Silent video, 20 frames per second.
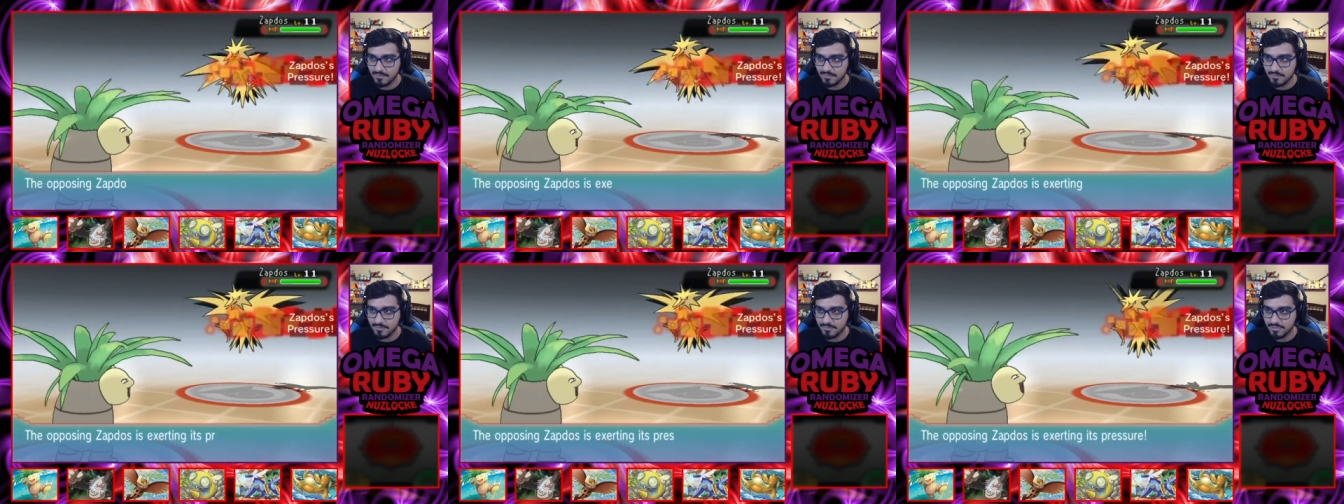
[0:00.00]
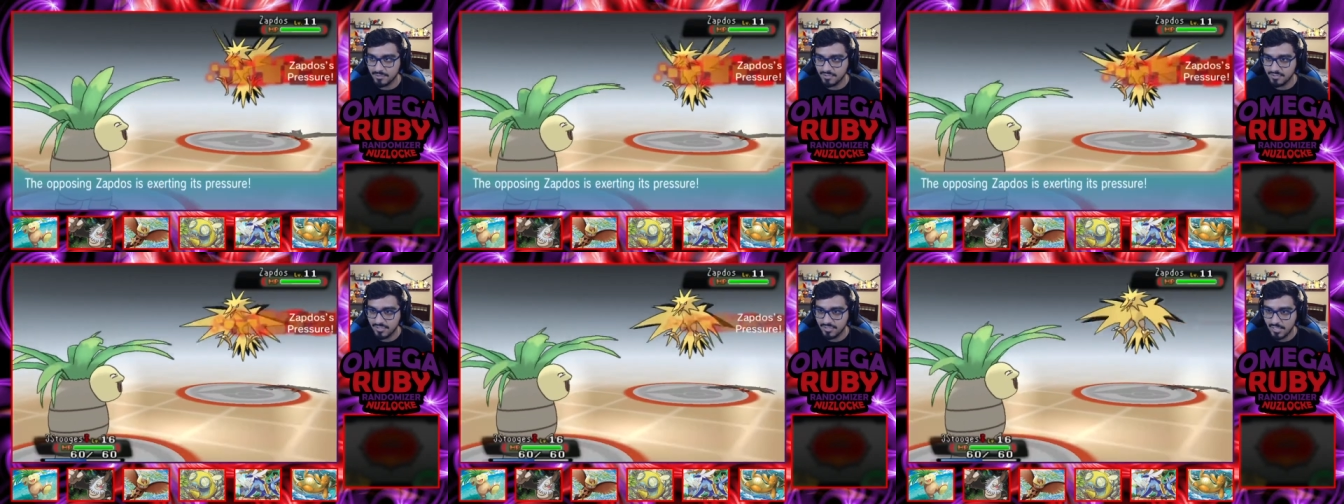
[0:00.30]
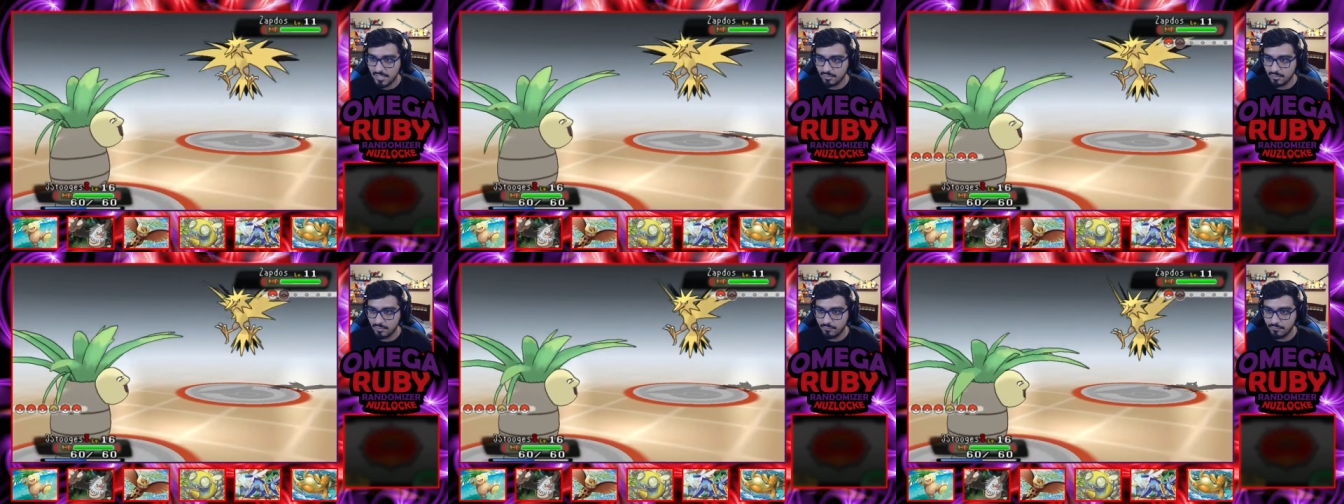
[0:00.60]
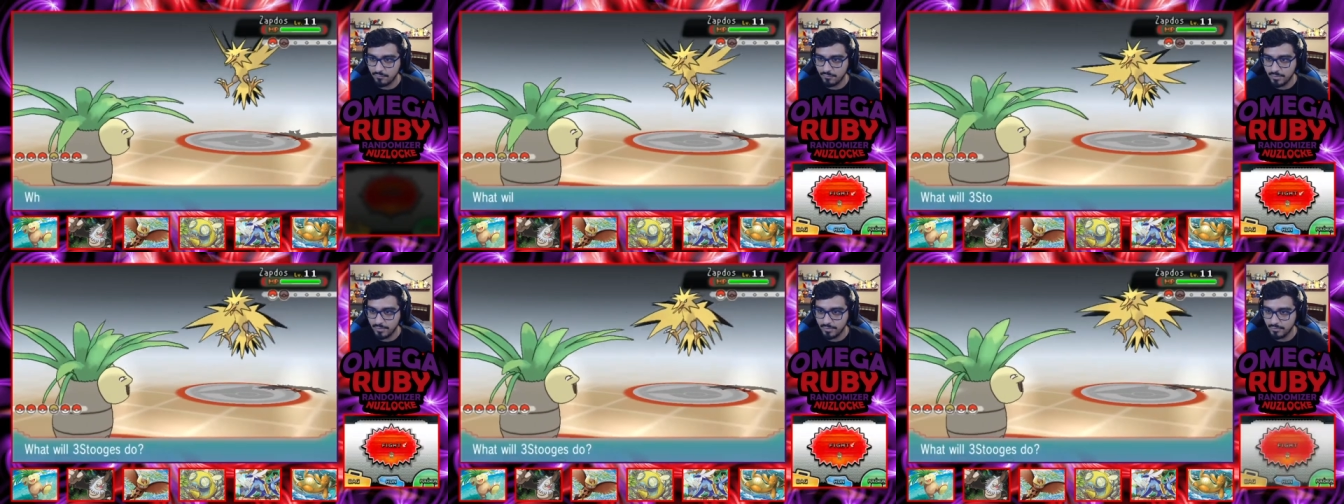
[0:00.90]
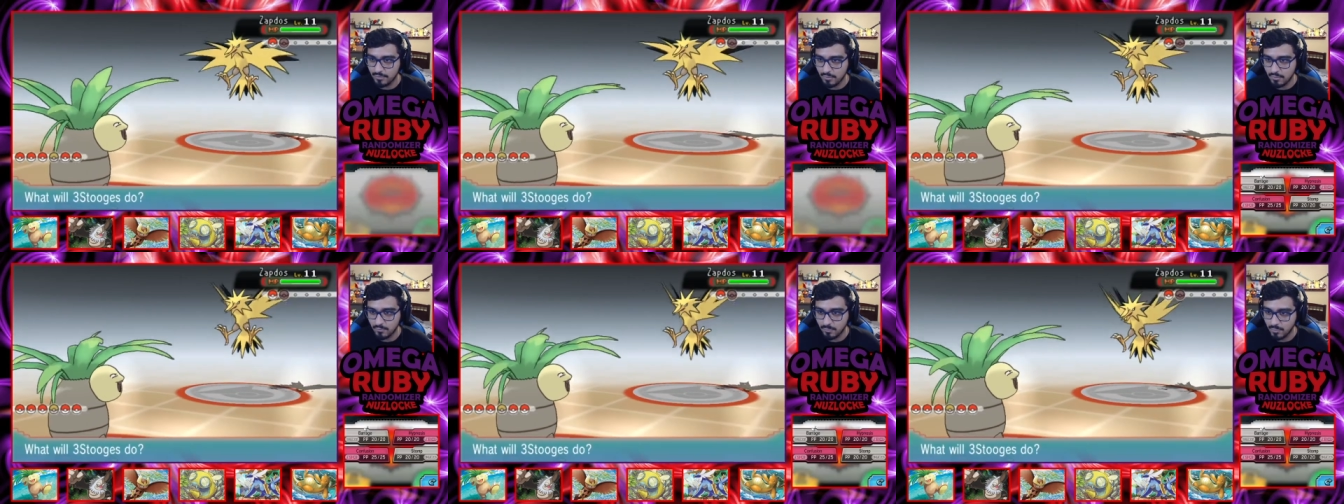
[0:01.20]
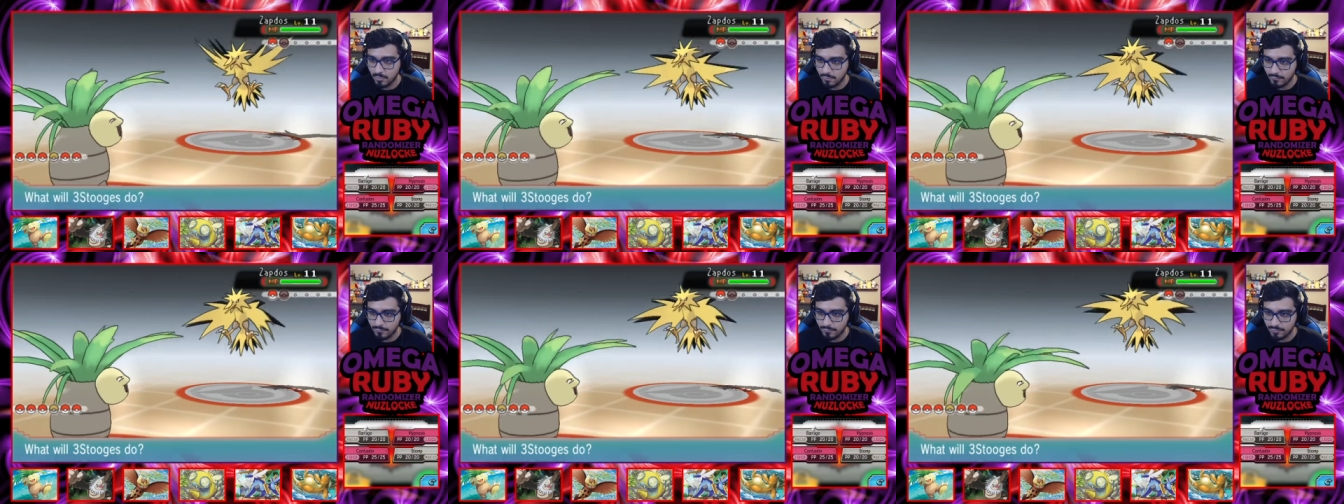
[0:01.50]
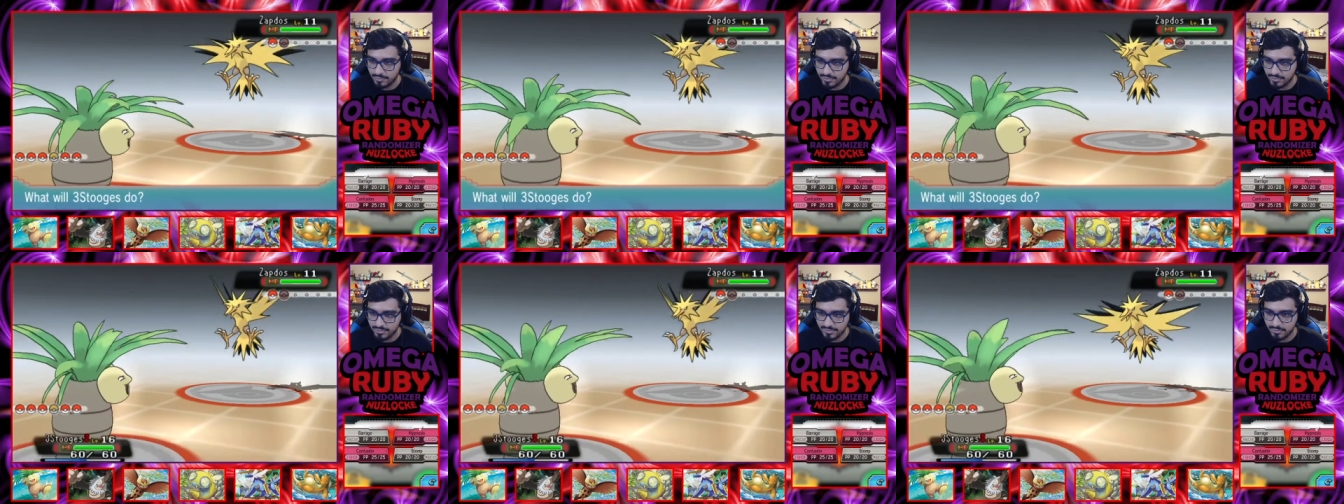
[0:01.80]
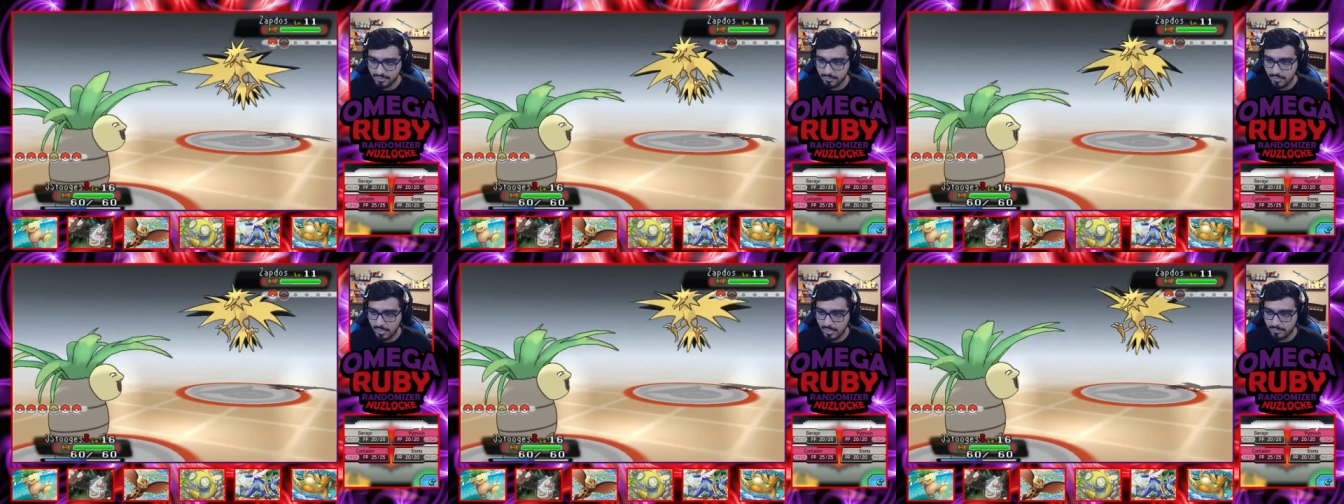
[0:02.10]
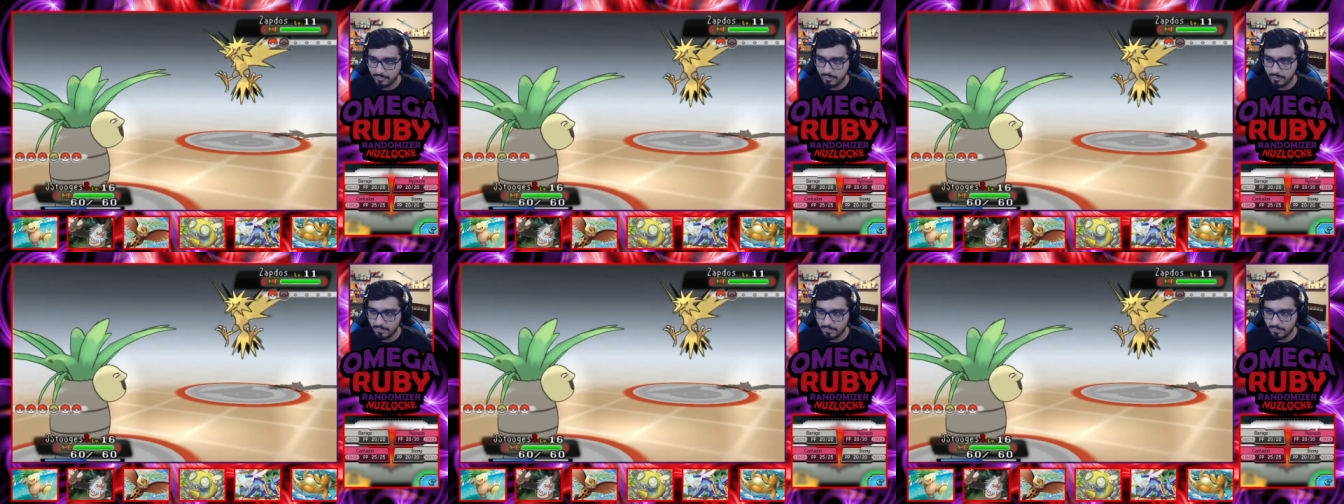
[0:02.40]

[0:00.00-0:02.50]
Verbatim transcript: Just, yeah, go for it. Go, go for just you know out